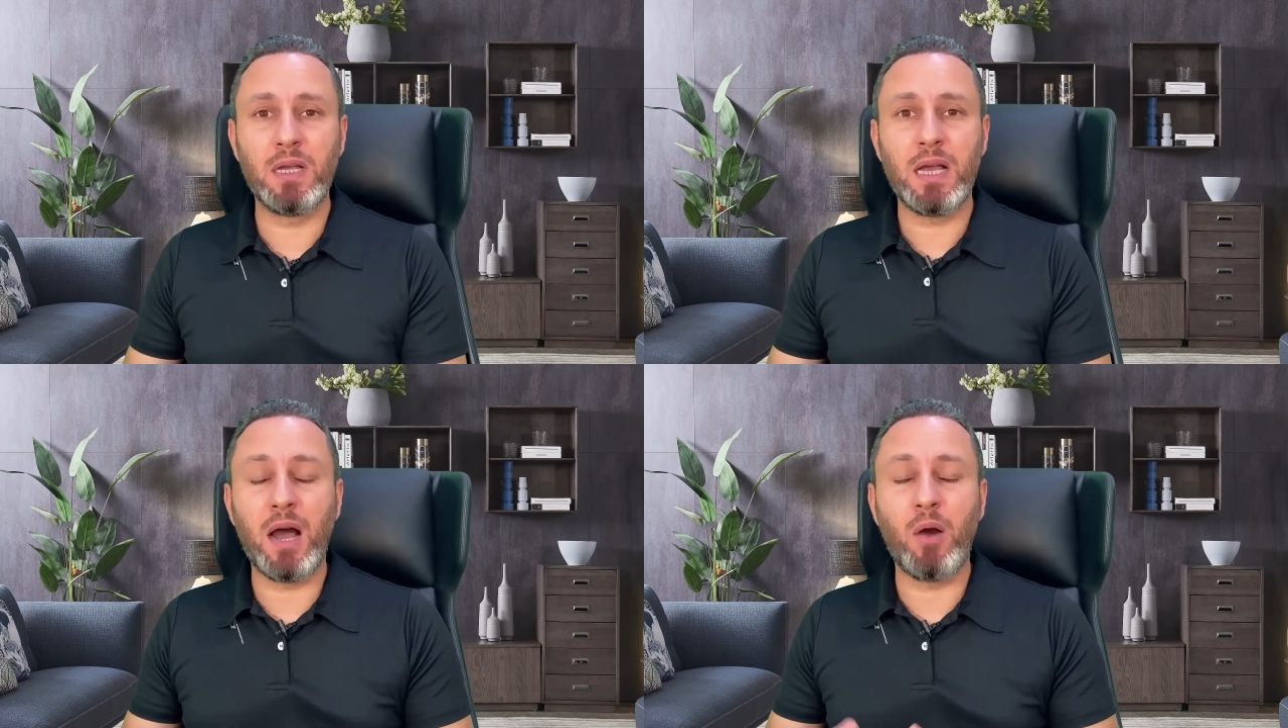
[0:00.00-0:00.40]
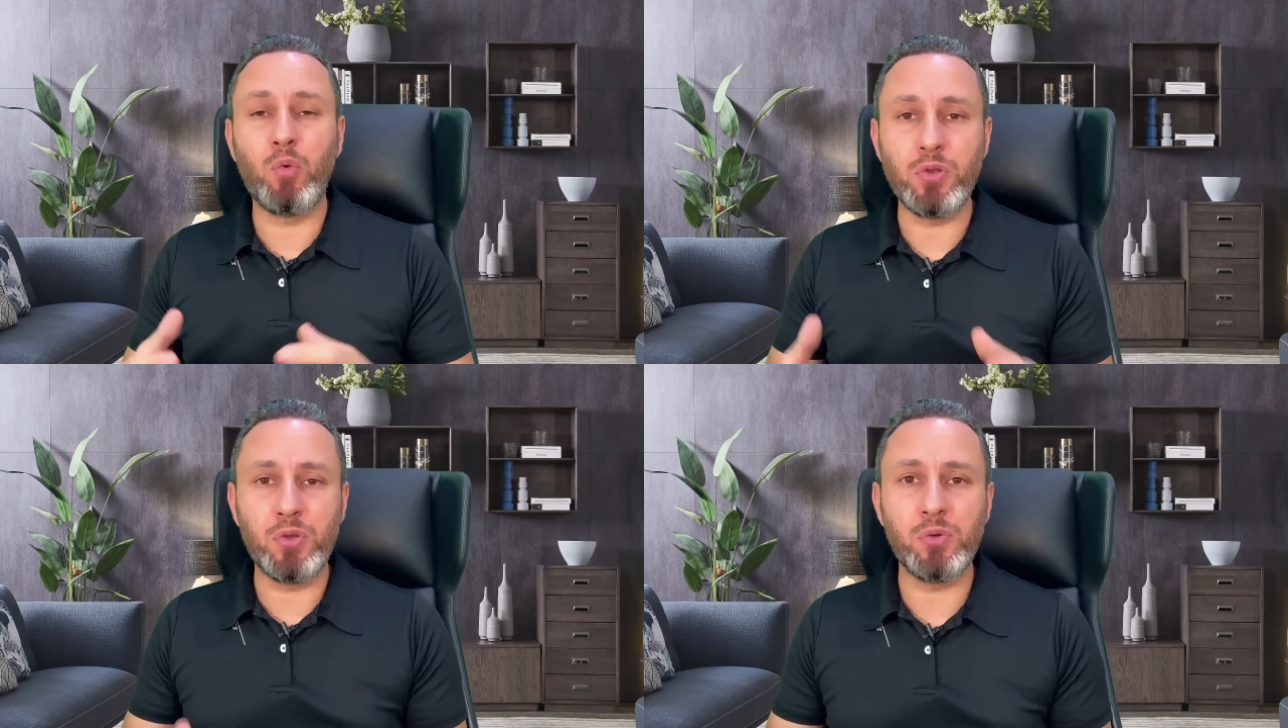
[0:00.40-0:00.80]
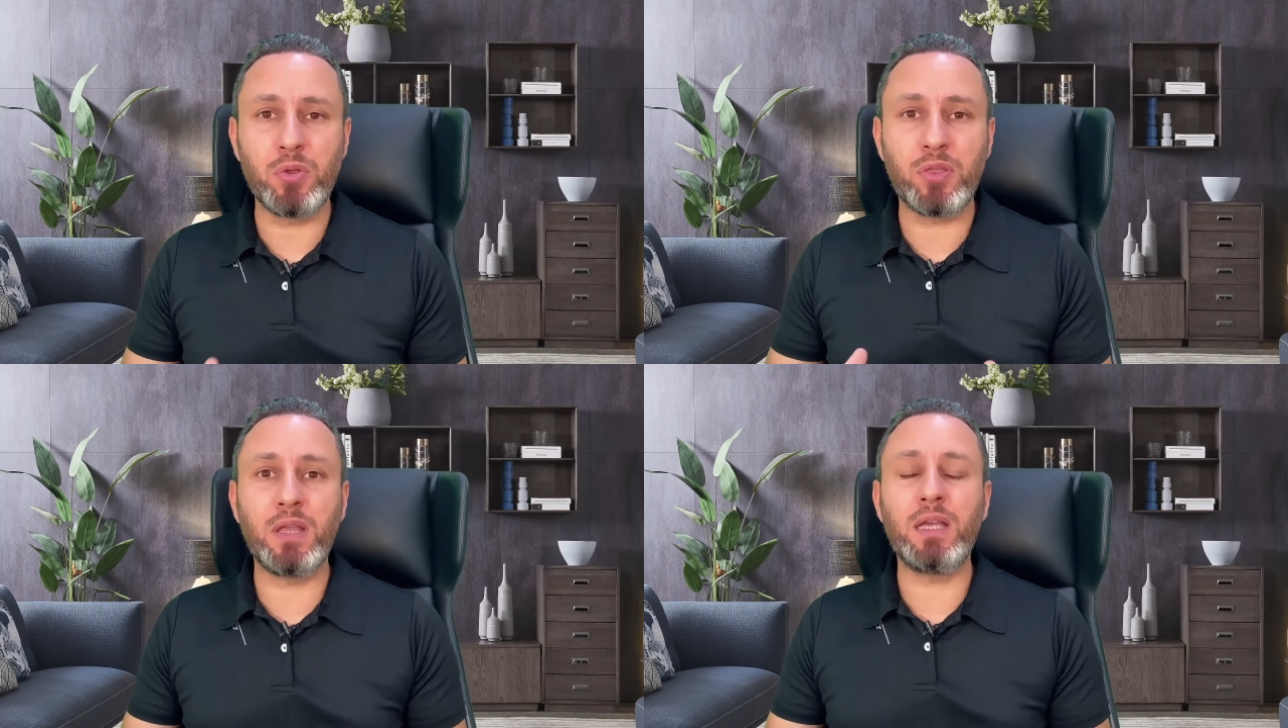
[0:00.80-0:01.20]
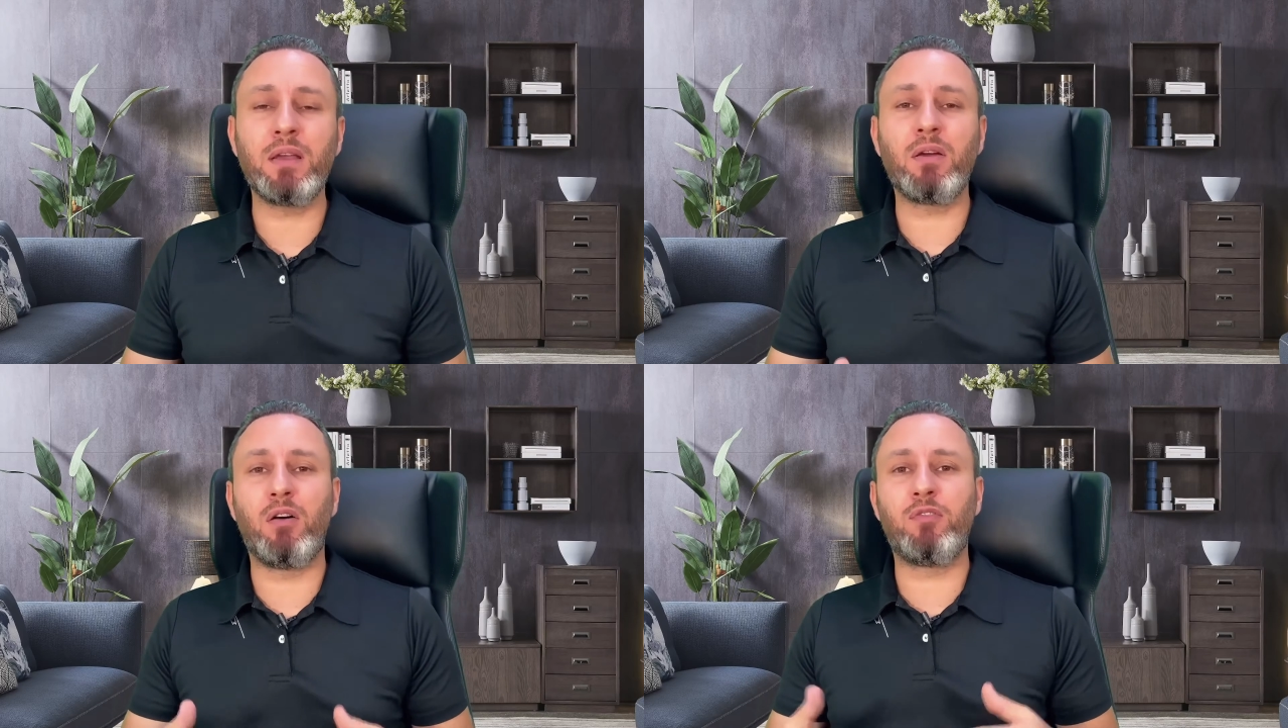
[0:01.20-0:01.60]
how would you
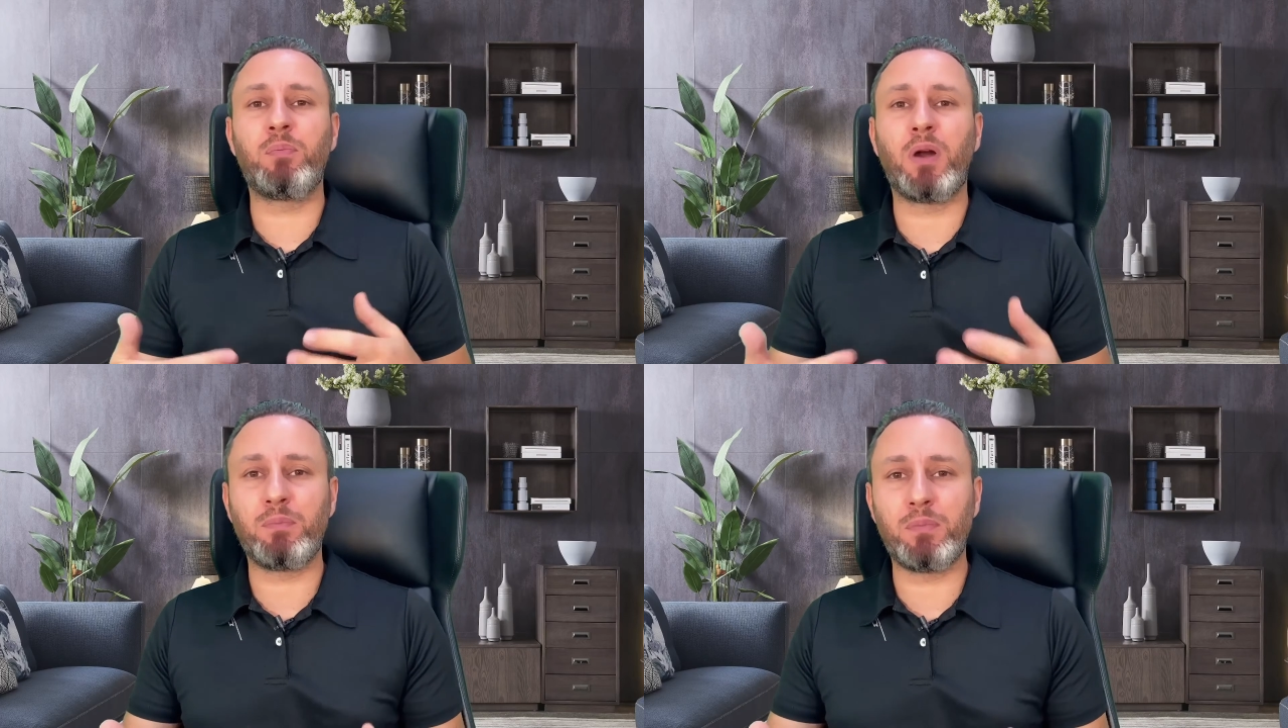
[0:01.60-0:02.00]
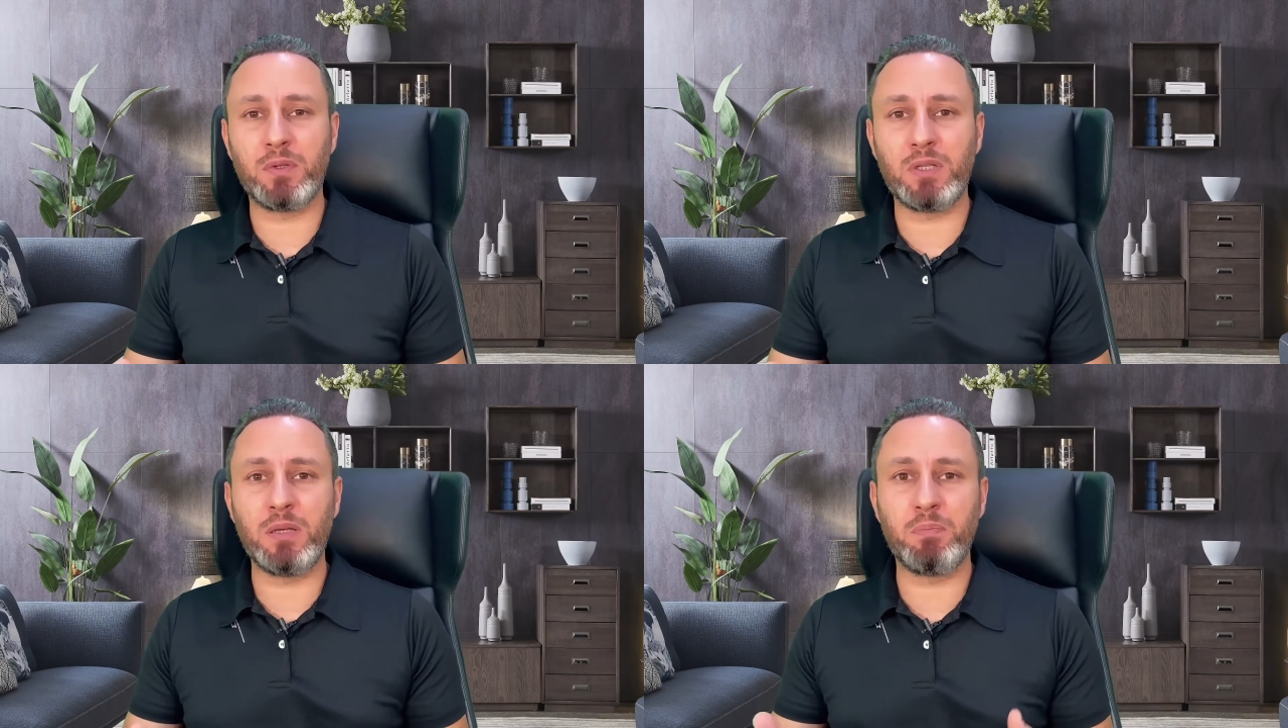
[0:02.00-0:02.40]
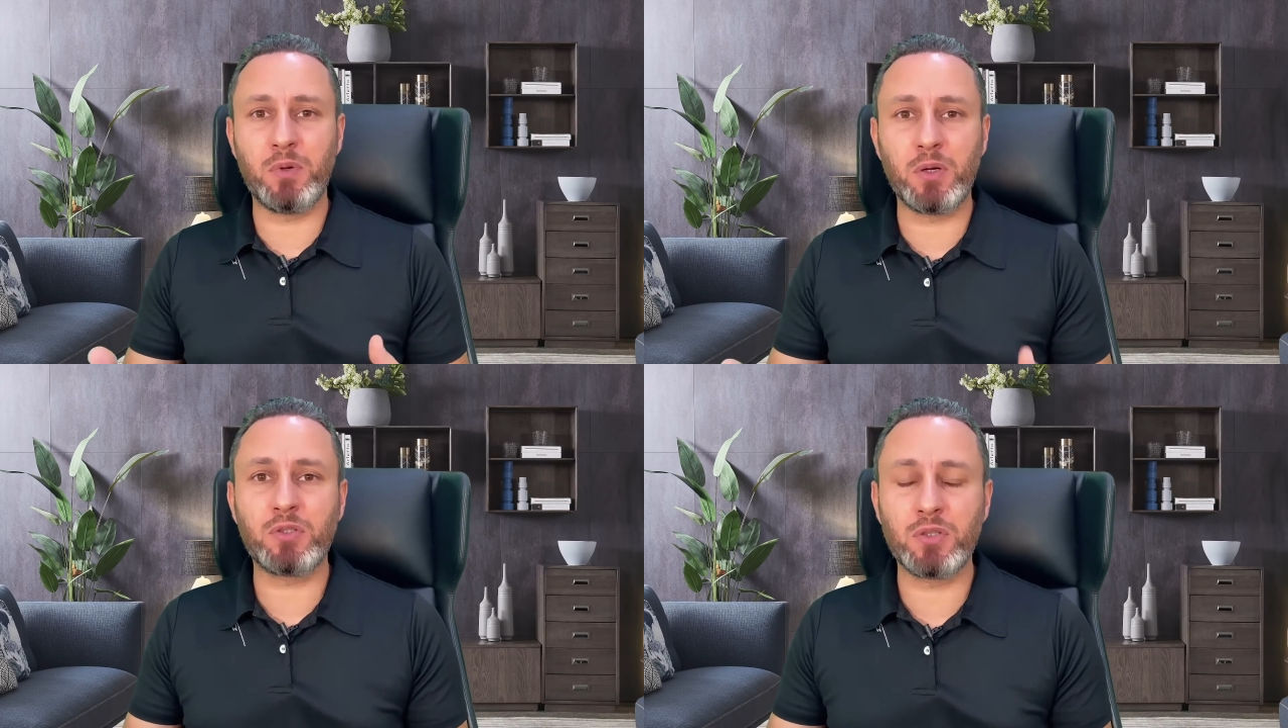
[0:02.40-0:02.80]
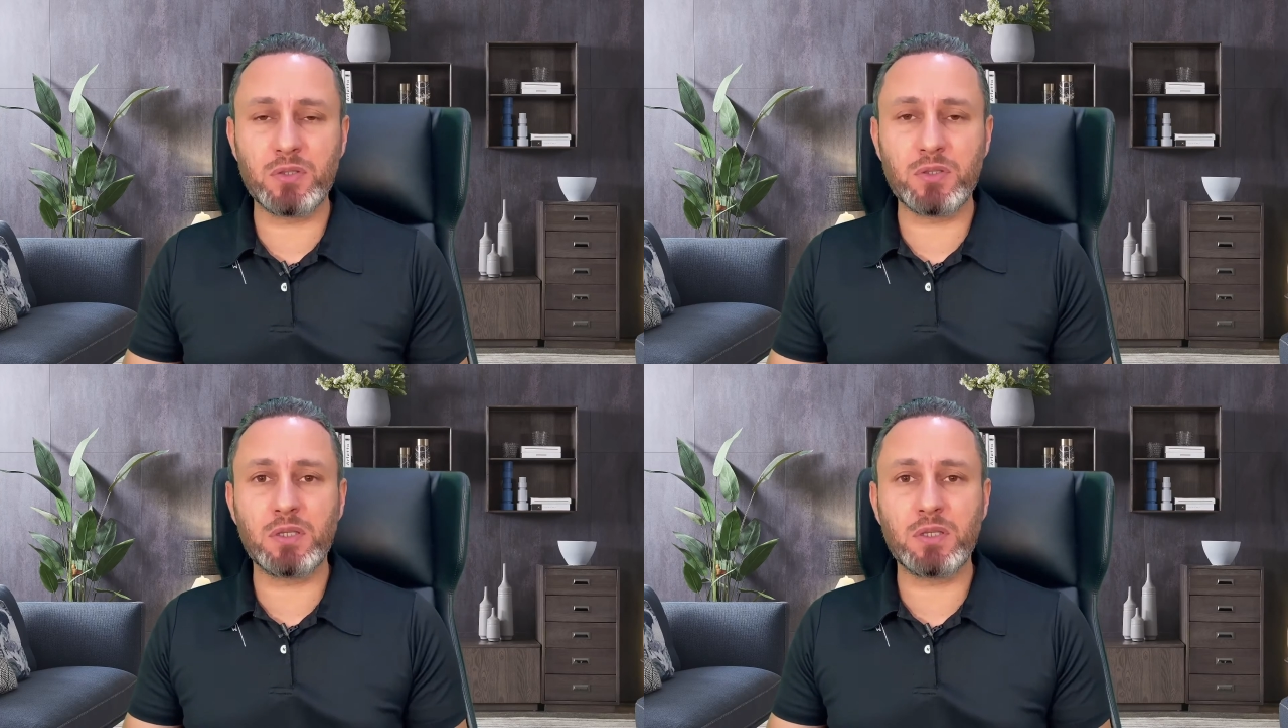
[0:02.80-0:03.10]
think of property purchase,